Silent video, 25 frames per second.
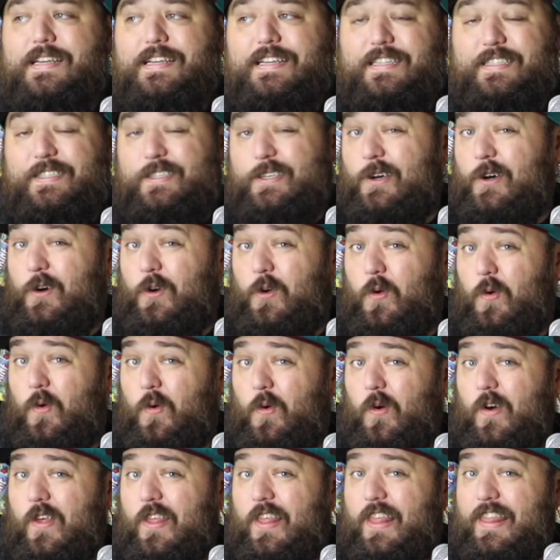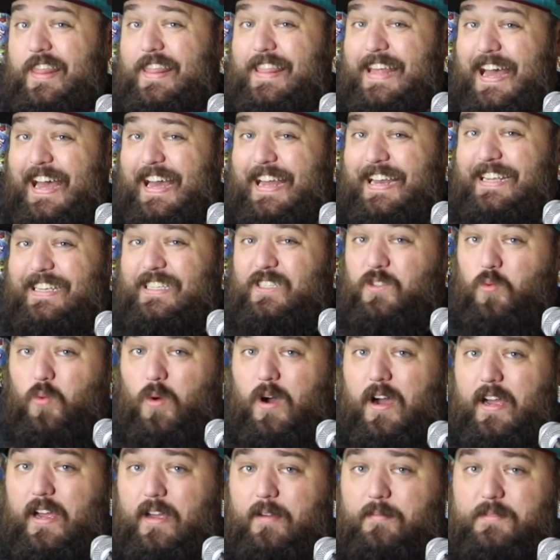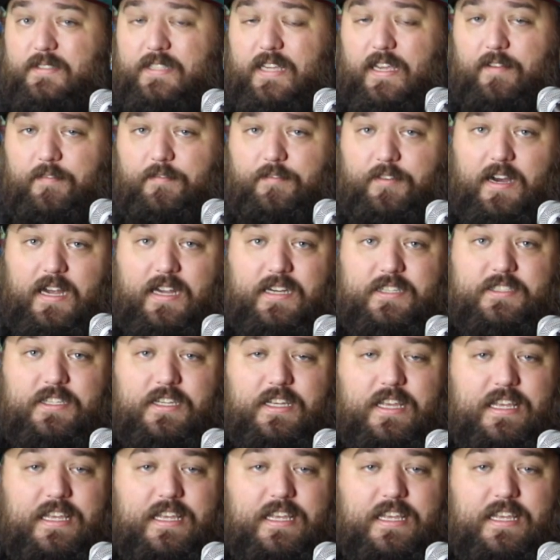So that is why I'm saying Flash.